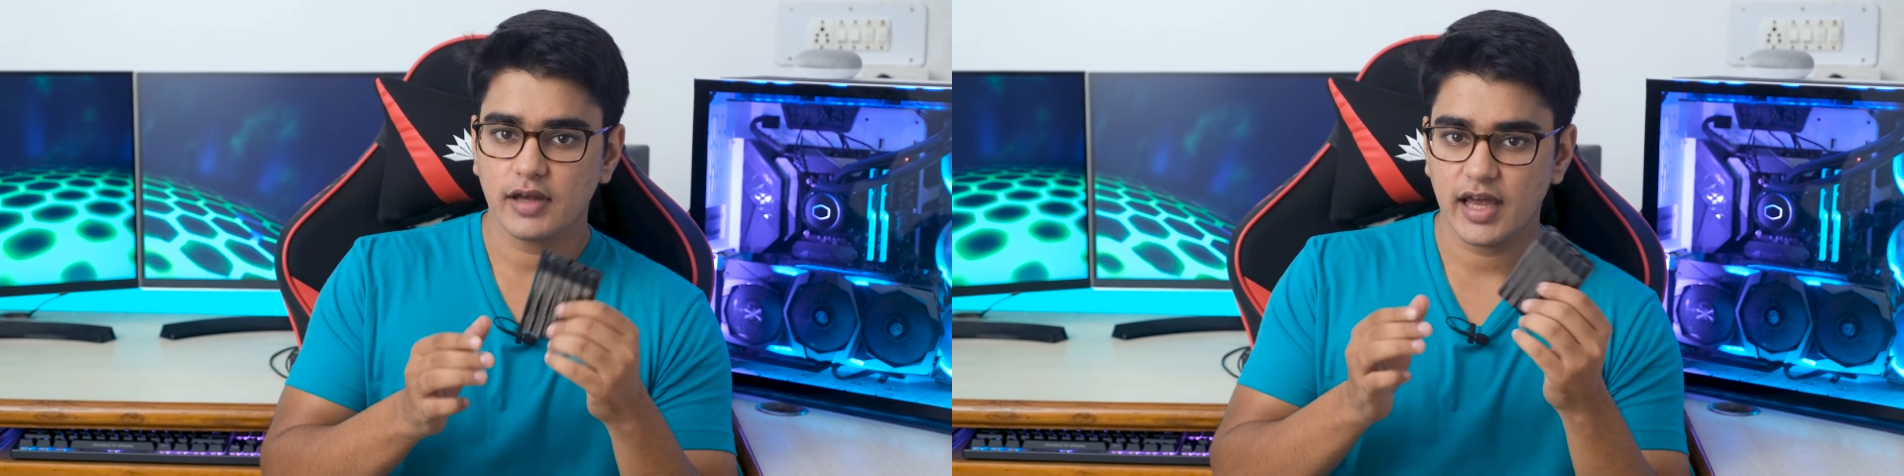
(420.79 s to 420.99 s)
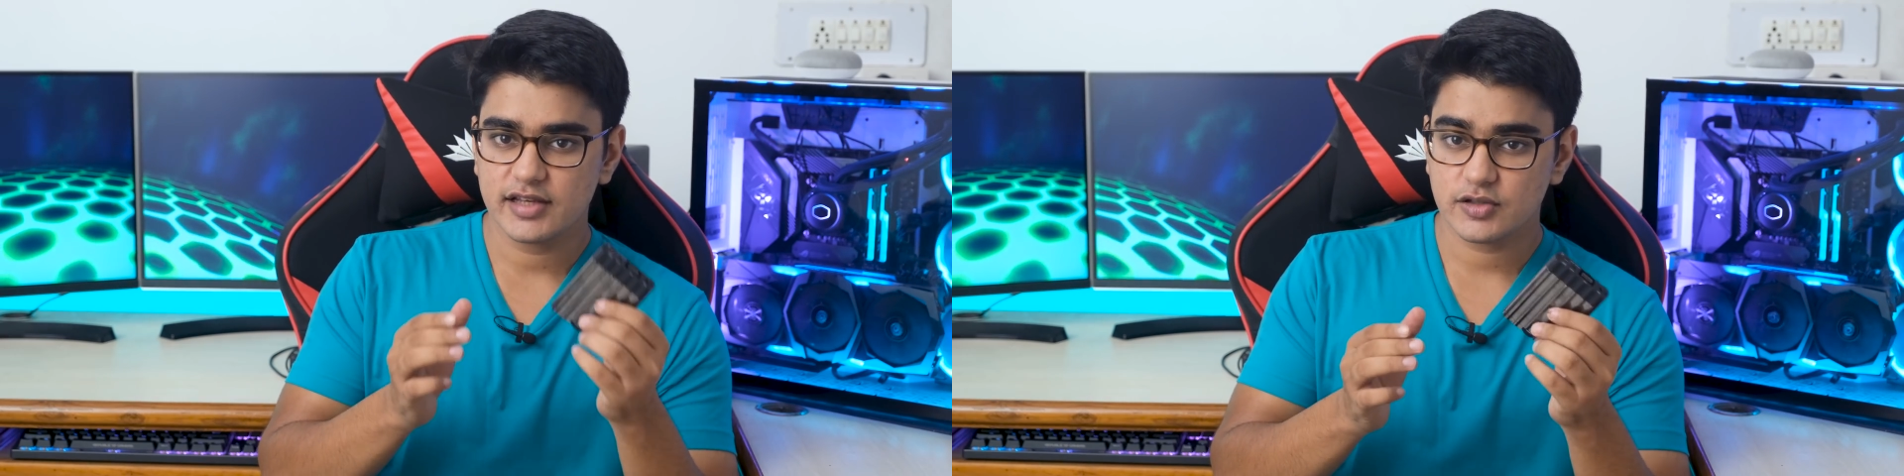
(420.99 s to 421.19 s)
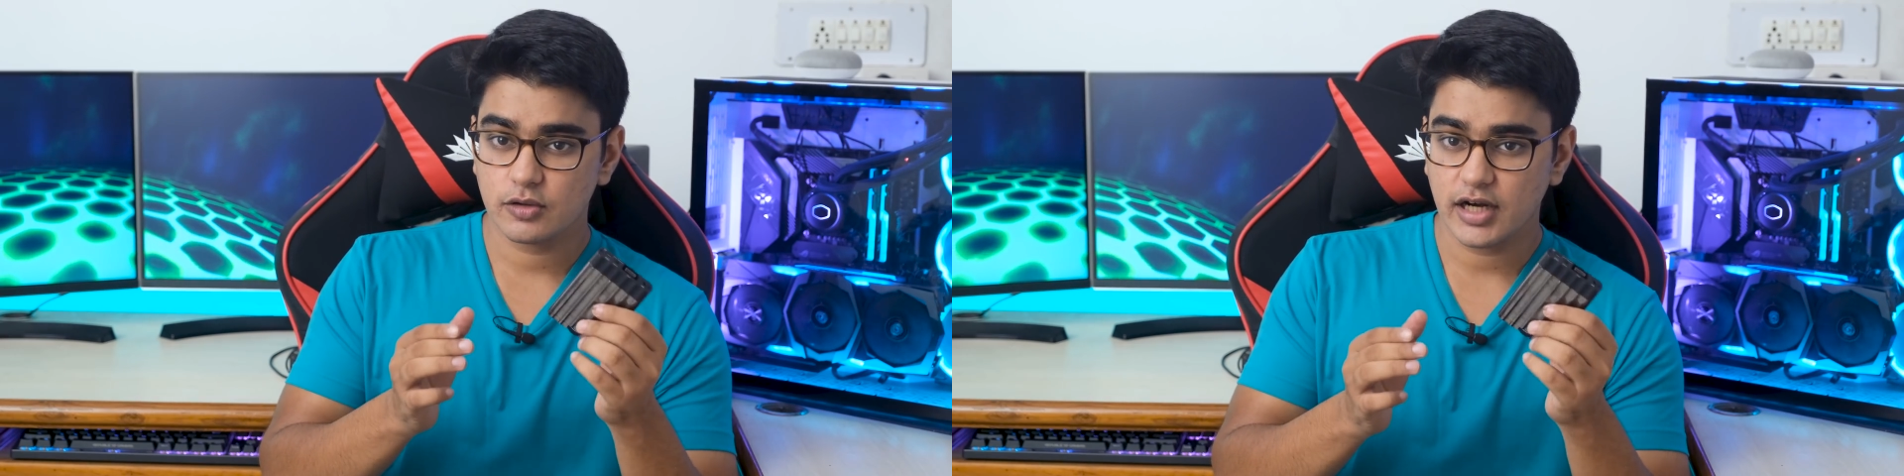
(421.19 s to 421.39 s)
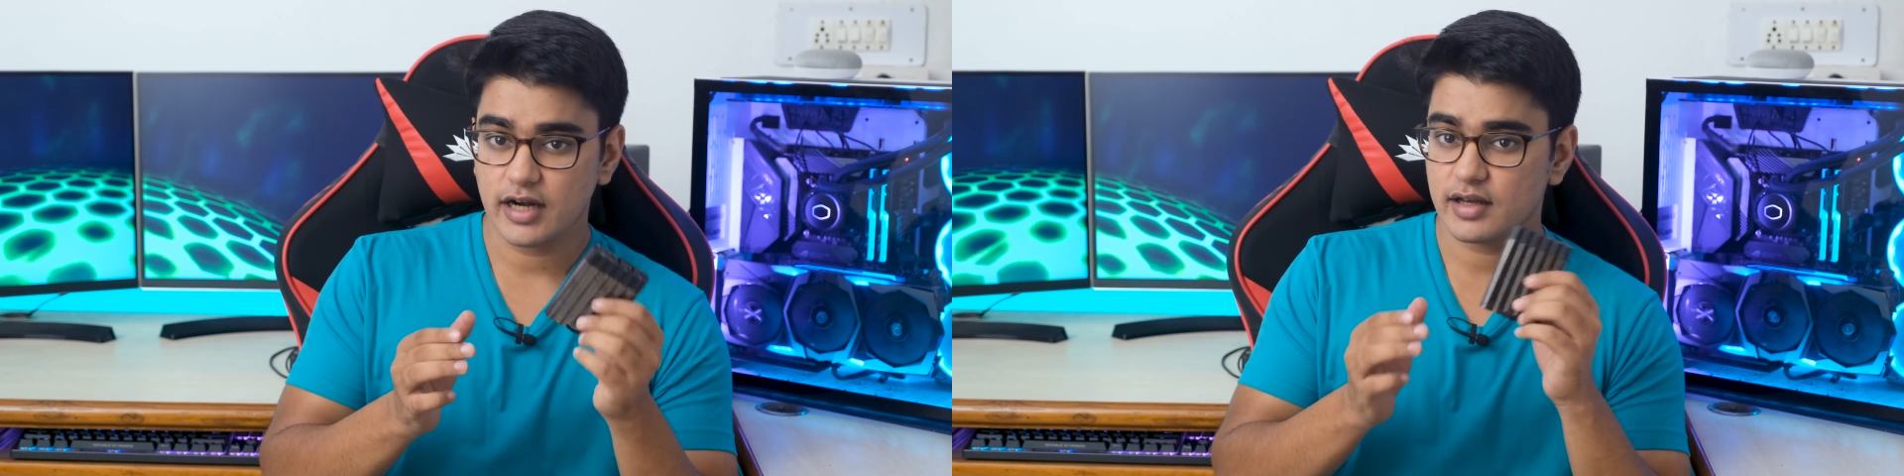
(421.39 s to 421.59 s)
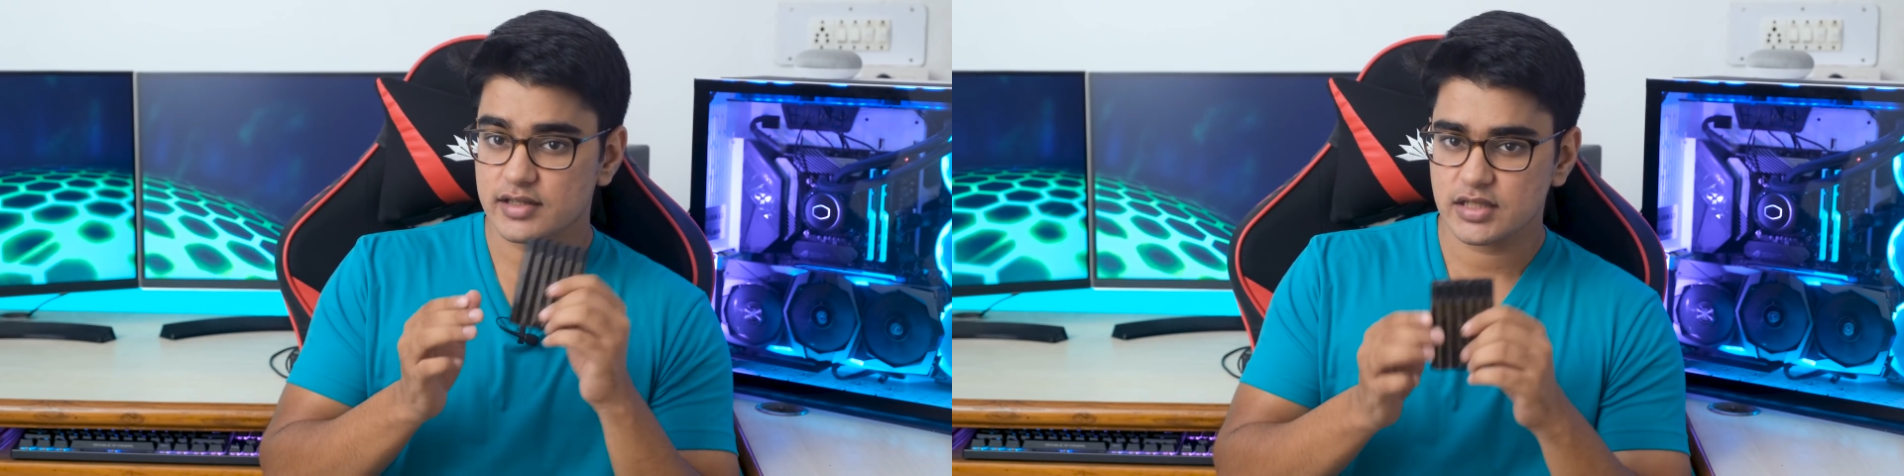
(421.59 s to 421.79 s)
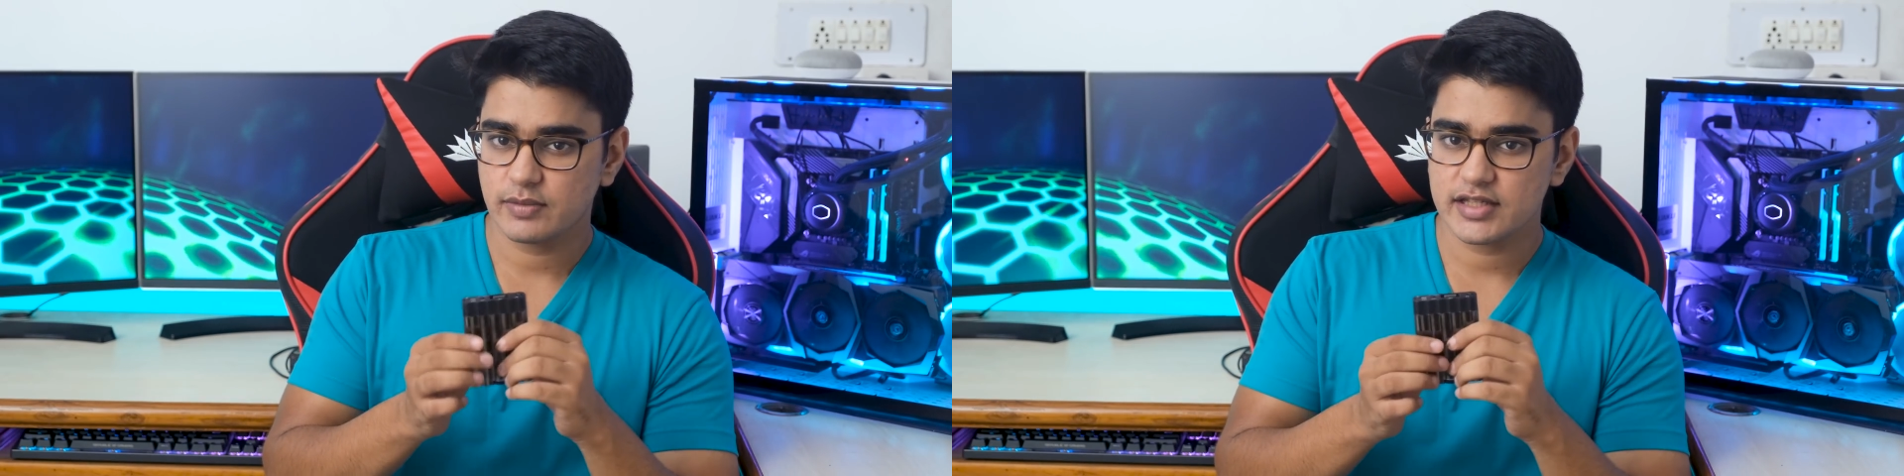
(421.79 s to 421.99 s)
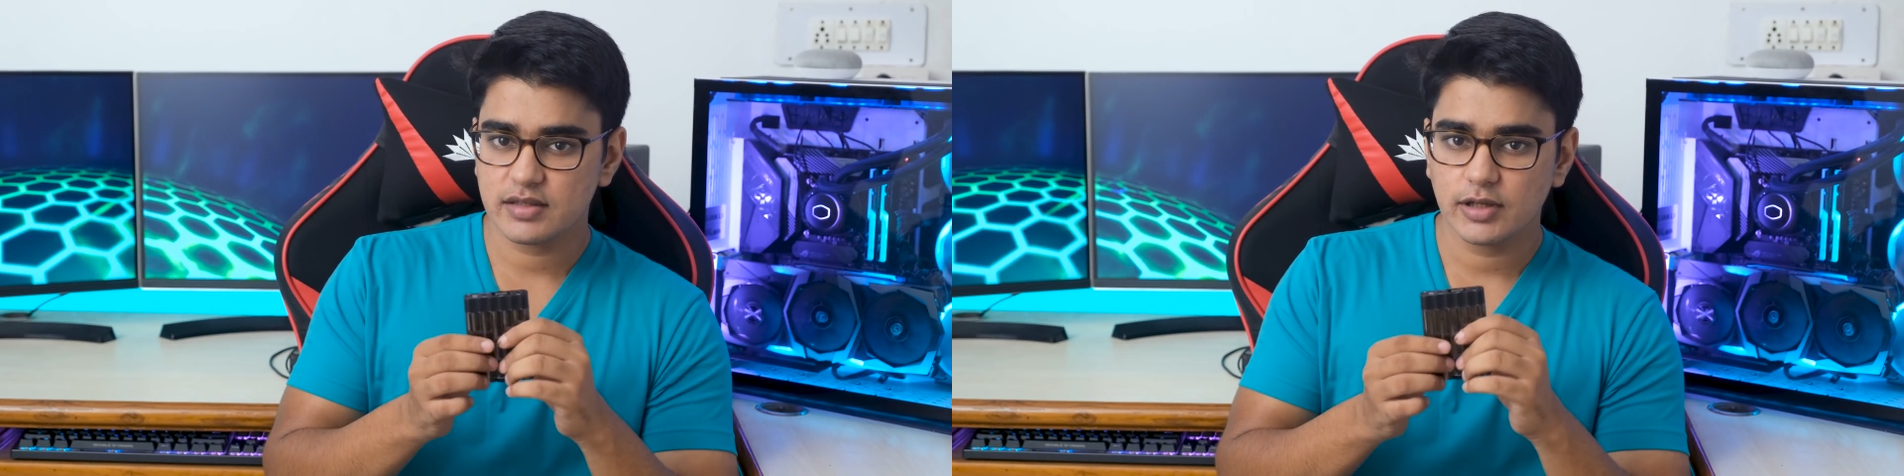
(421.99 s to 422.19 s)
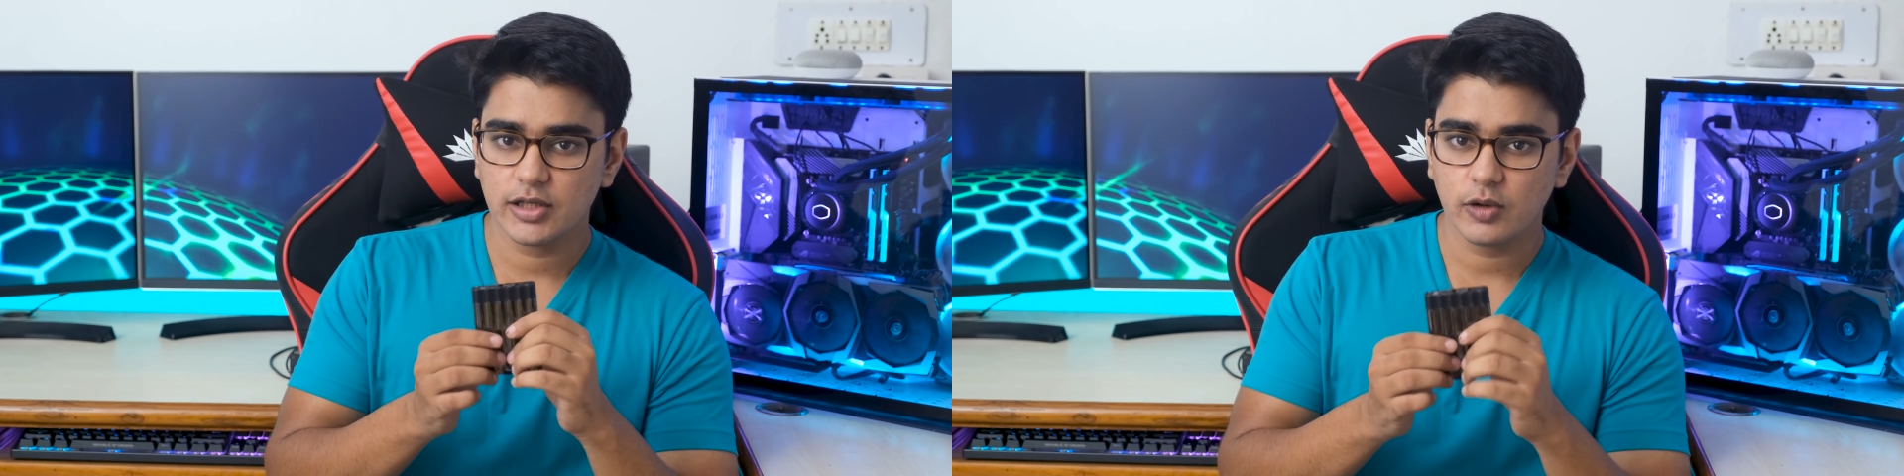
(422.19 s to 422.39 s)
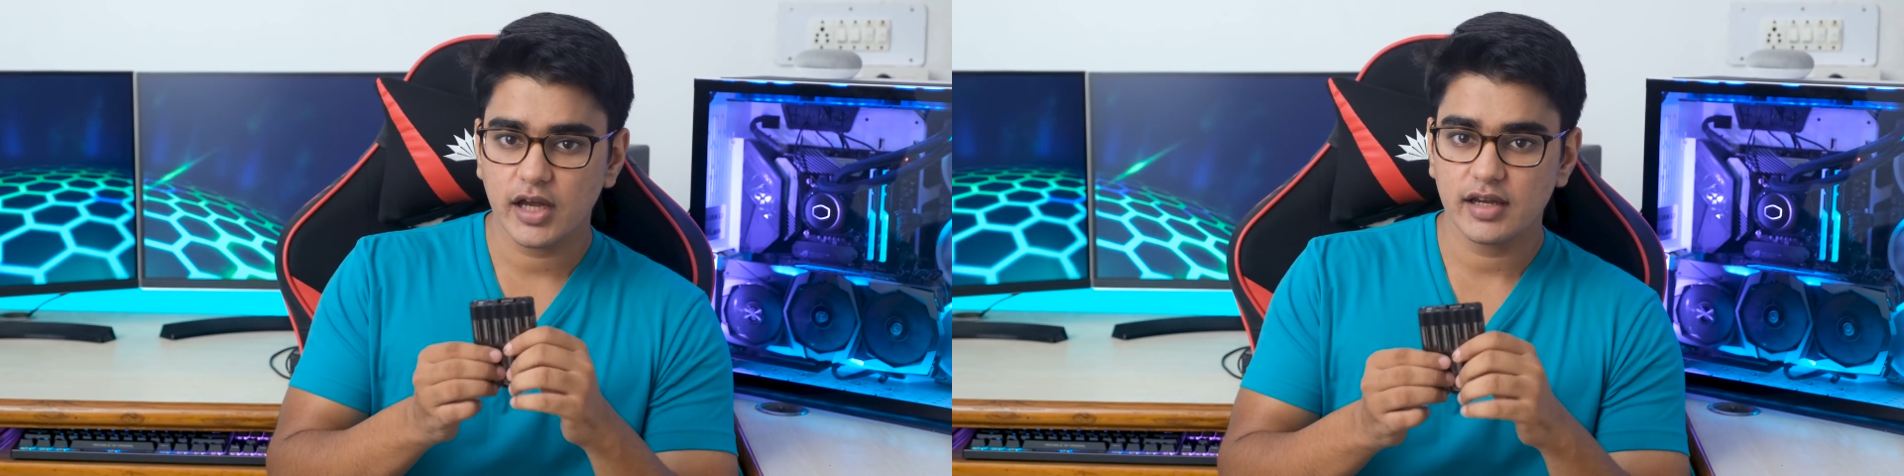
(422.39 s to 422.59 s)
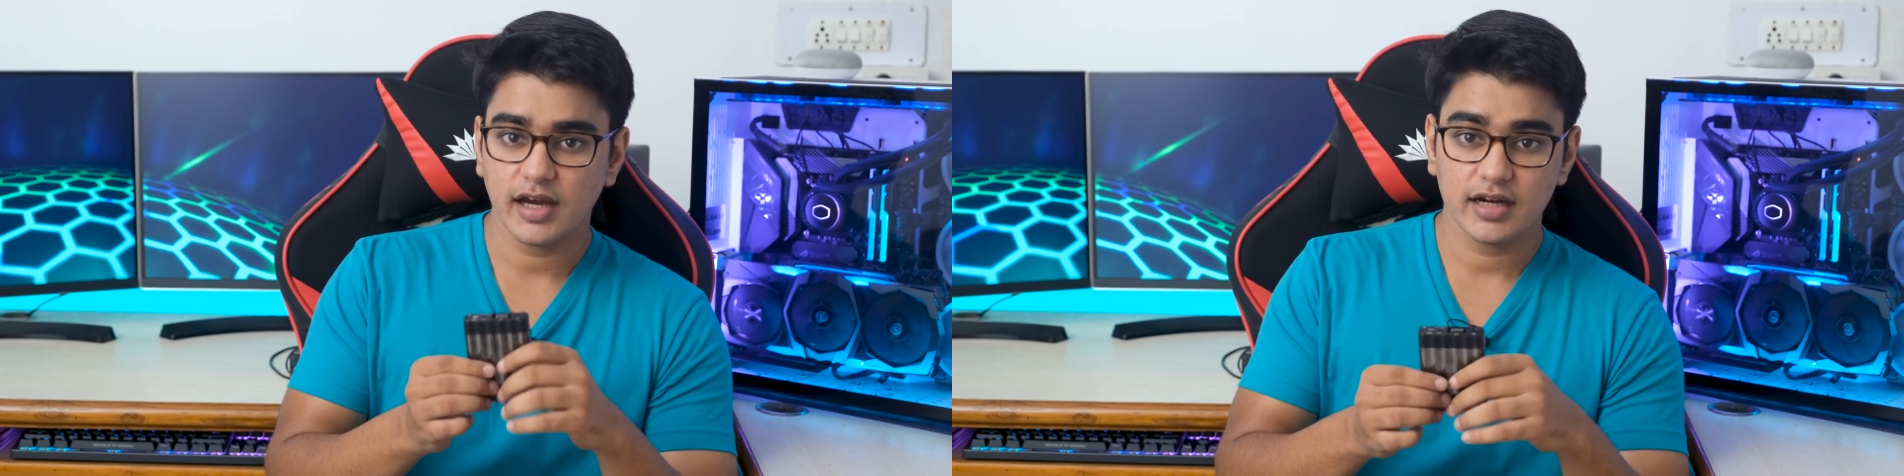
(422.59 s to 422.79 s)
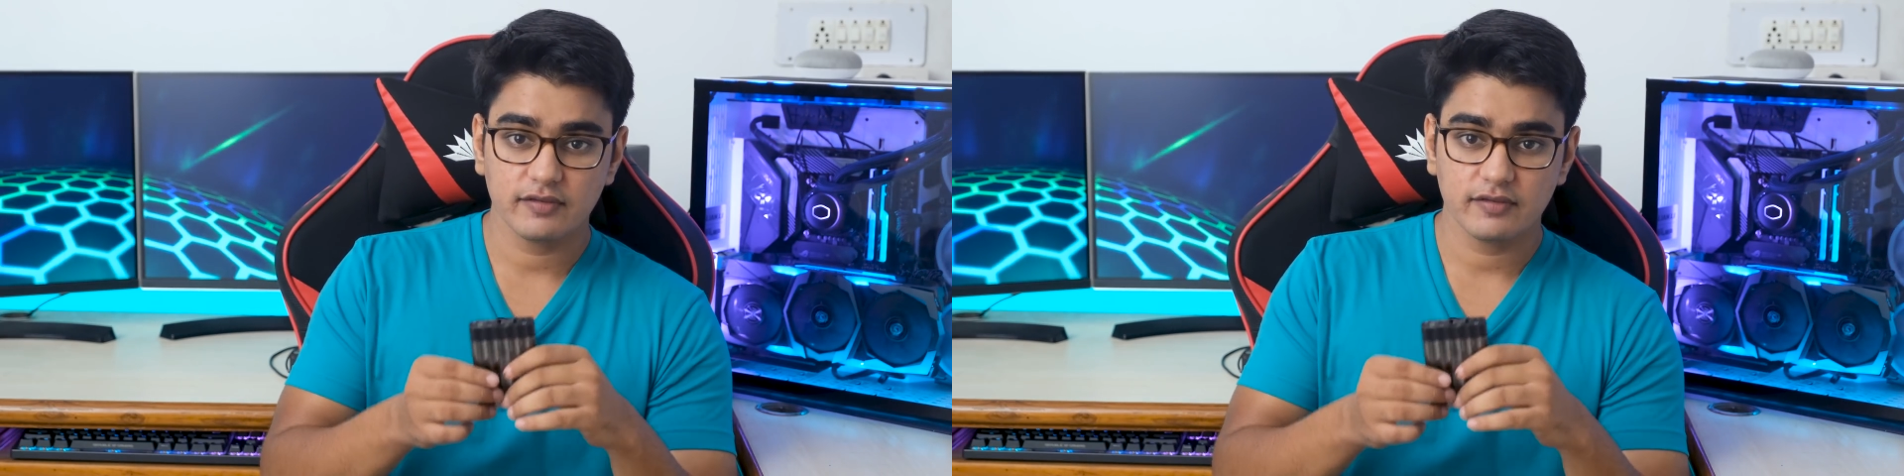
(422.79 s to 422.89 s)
as good and customizable UI and